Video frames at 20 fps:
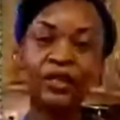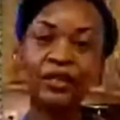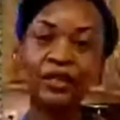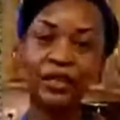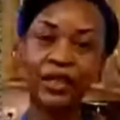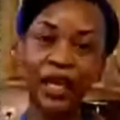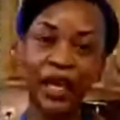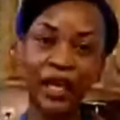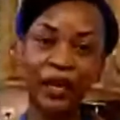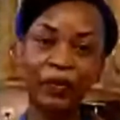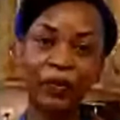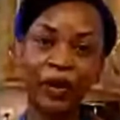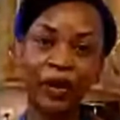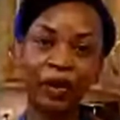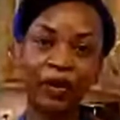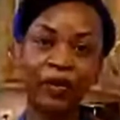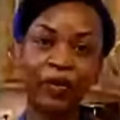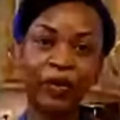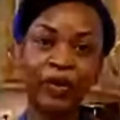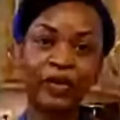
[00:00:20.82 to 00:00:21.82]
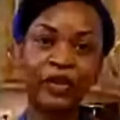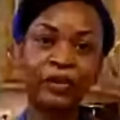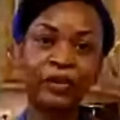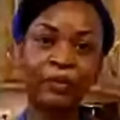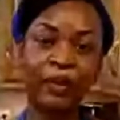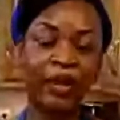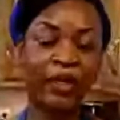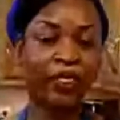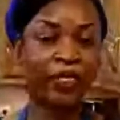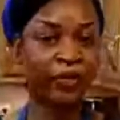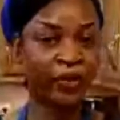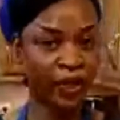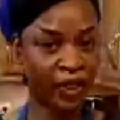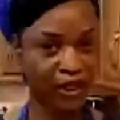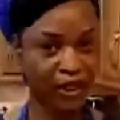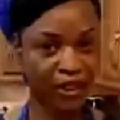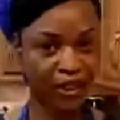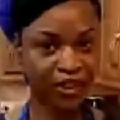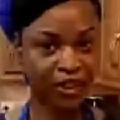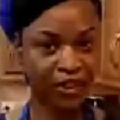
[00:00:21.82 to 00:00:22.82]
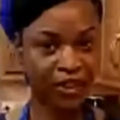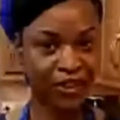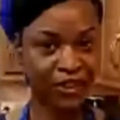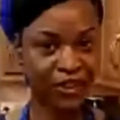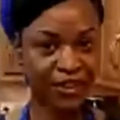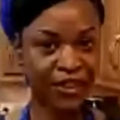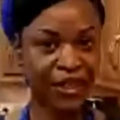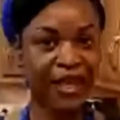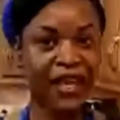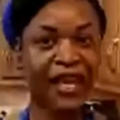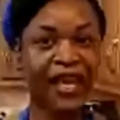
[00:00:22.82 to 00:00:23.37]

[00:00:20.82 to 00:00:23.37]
Today, we are going to make three dishes,